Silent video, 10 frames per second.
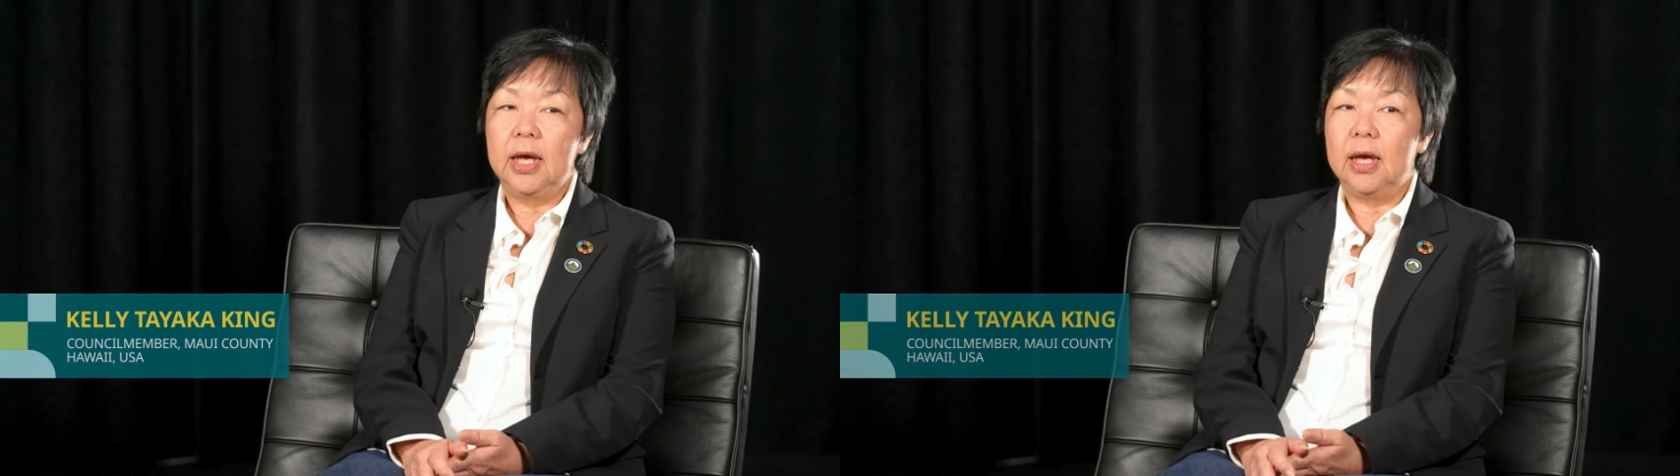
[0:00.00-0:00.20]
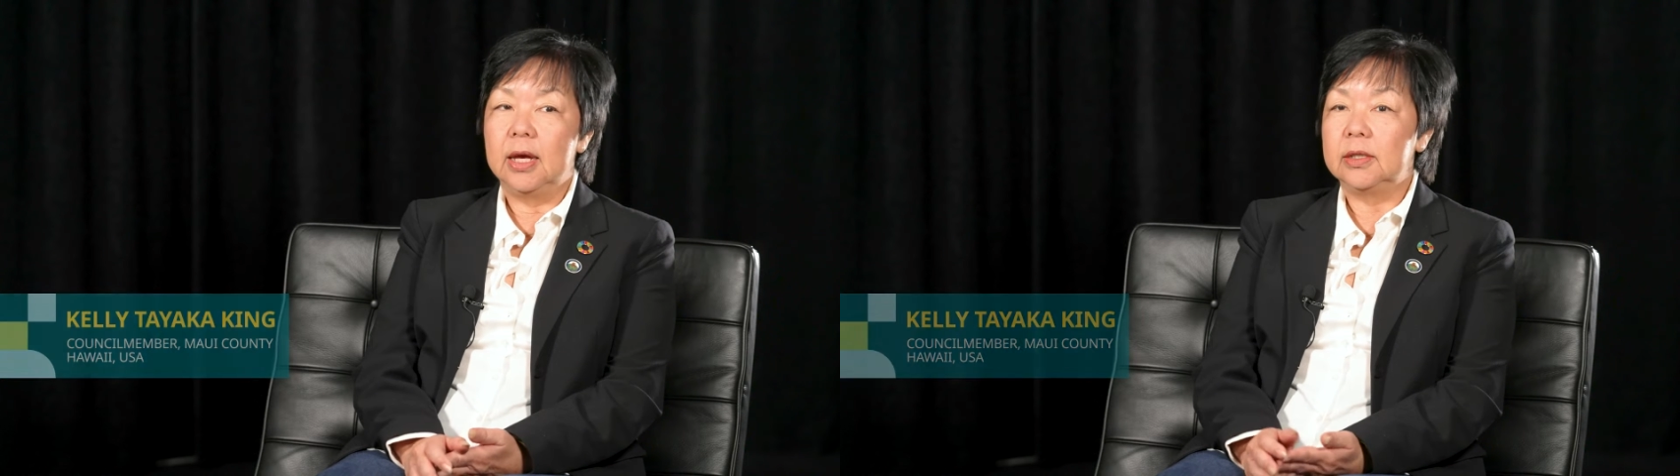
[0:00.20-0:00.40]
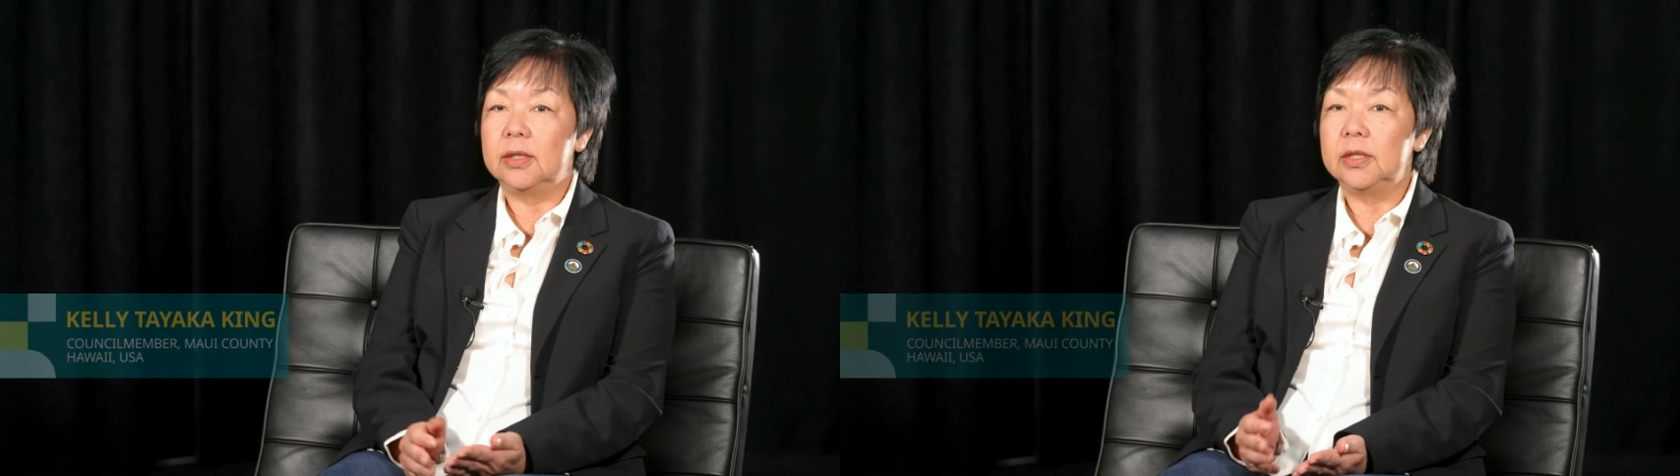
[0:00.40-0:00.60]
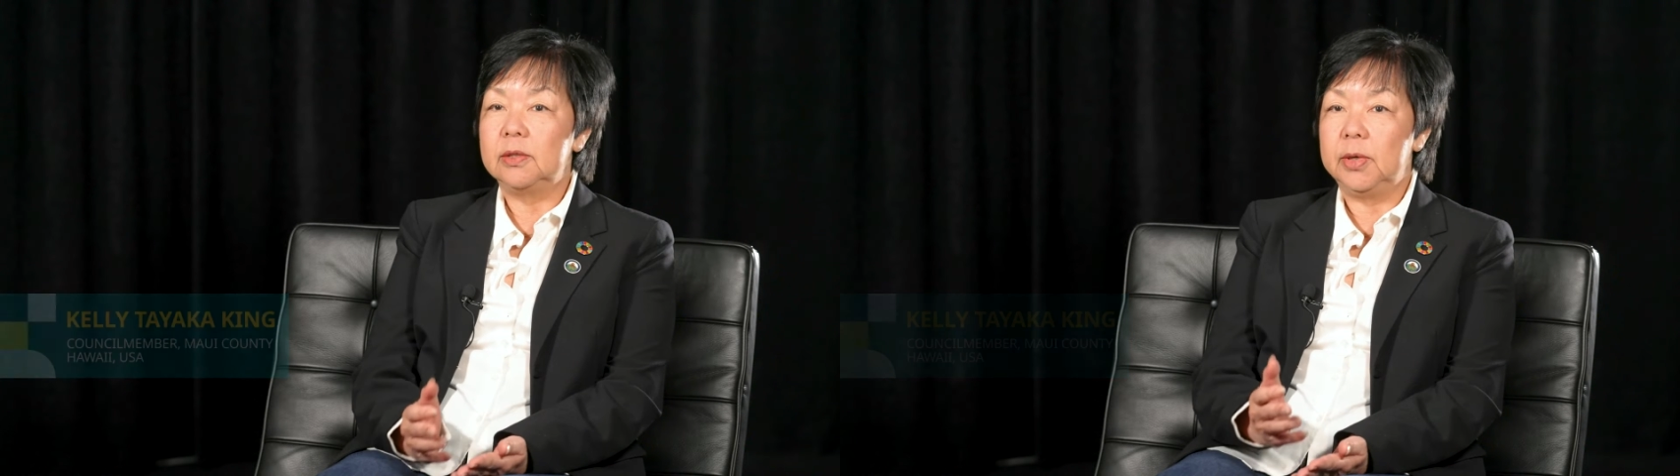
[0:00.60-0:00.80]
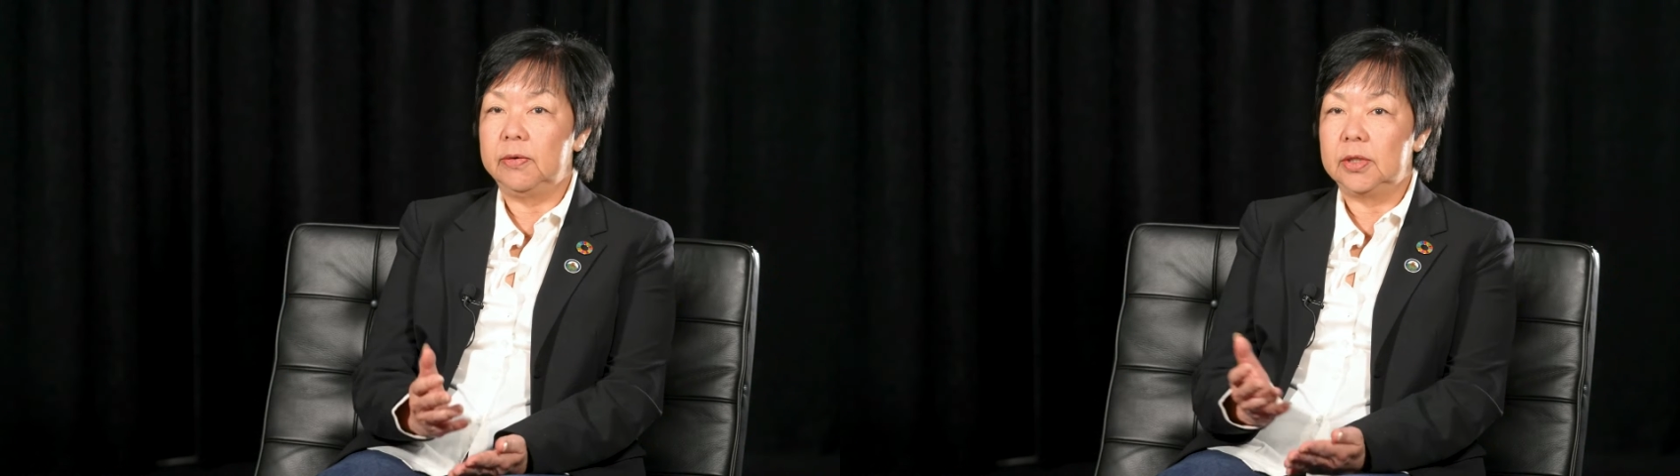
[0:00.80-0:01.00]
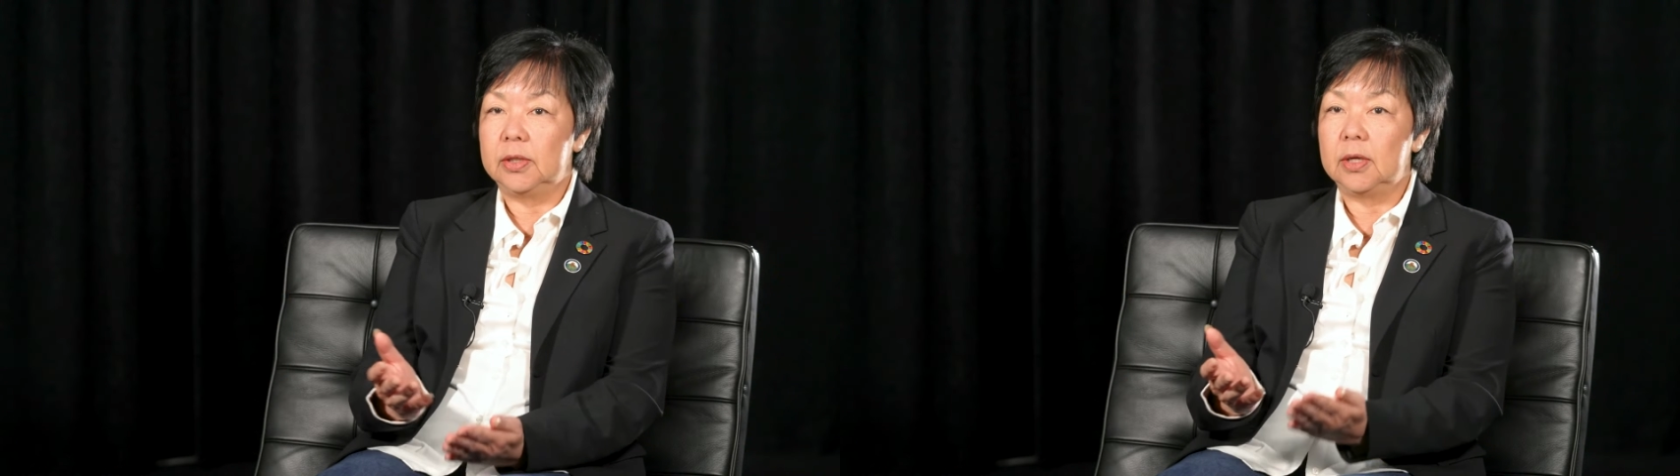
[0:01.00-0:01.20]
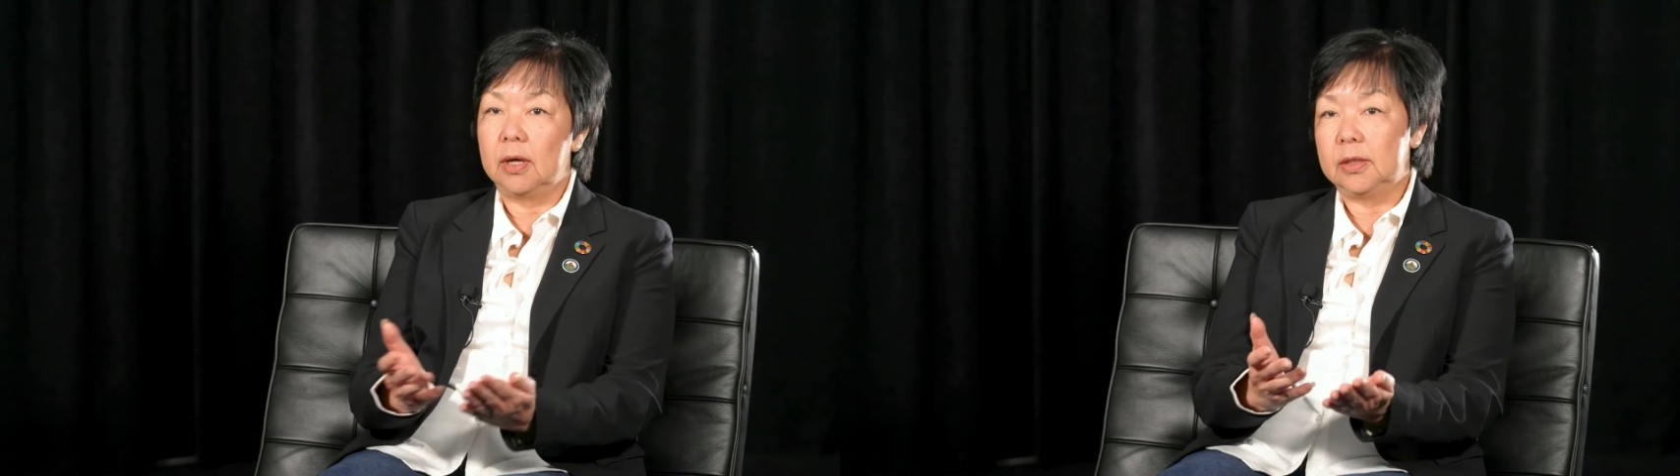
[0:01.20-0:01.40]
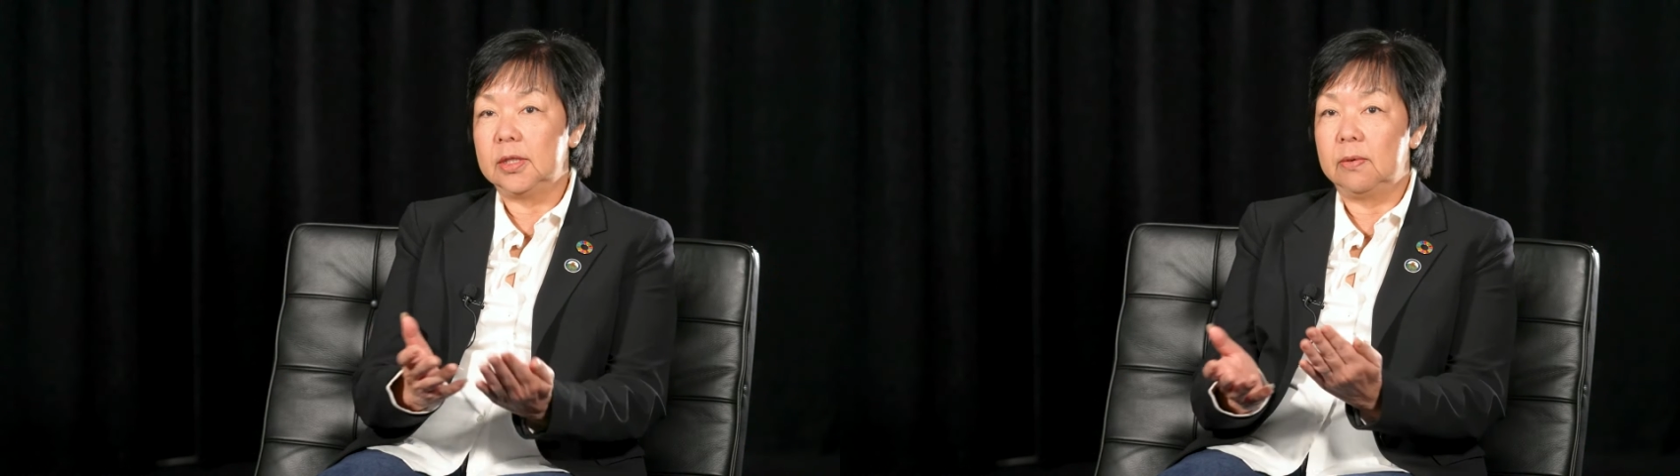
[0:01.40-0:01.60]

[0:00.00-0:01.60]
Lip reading: And just to be able to talk to